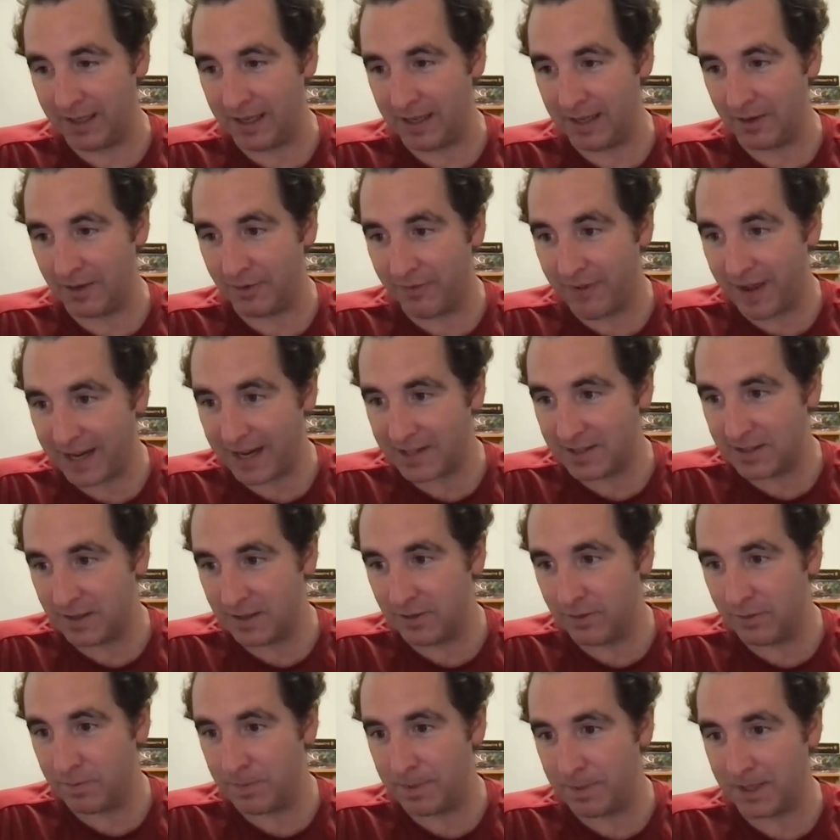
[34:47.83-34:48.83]

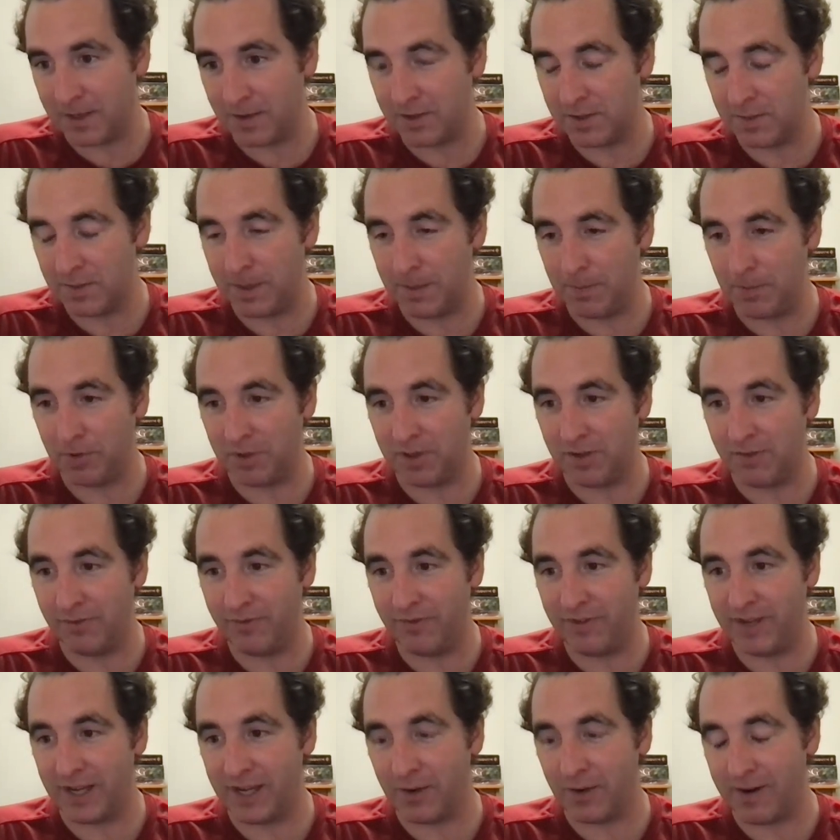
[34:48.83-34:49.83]
ineffective because people can
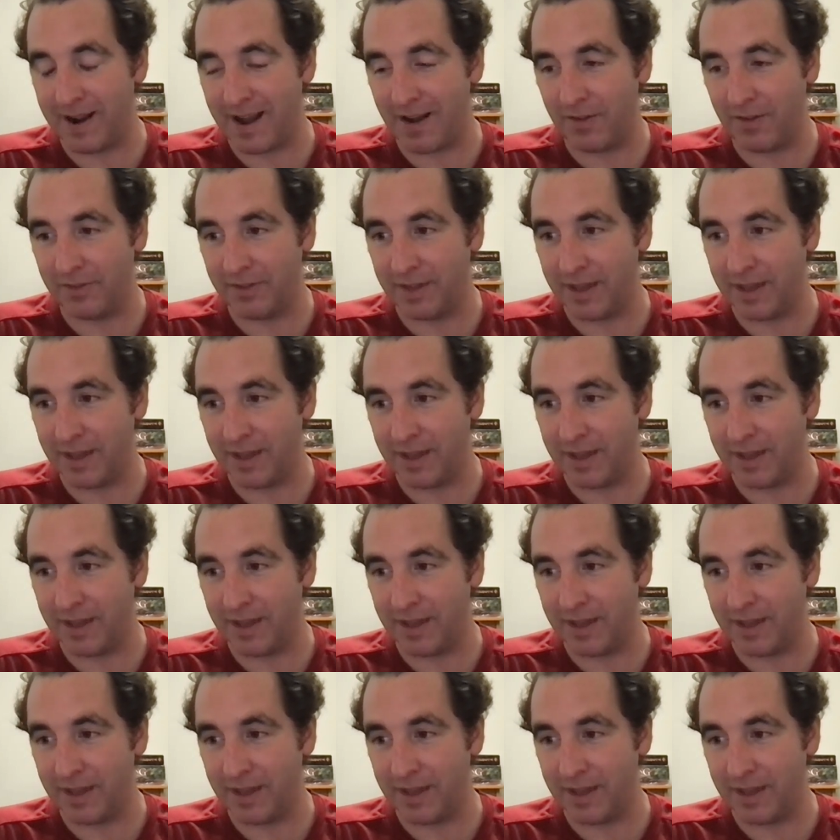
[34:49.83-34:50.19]
figure out